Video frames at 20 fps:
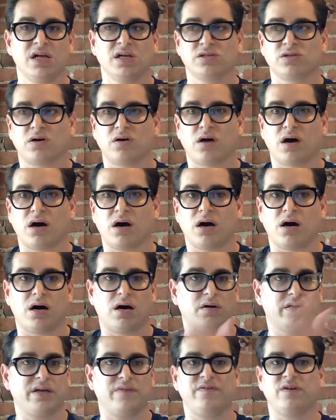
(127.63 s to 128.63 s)
So
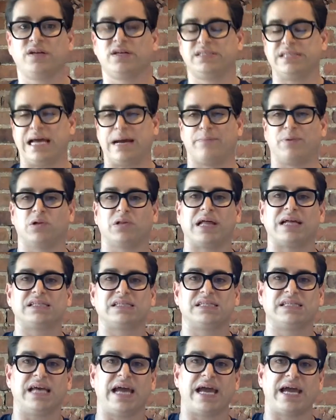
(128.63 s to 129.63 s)
I'll give you an example.
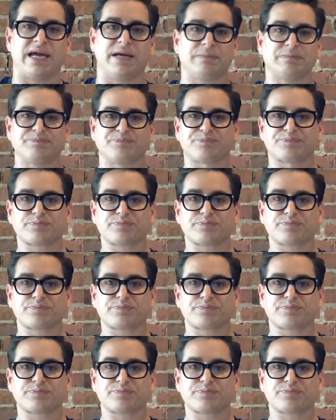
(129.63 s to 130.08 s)
Let's say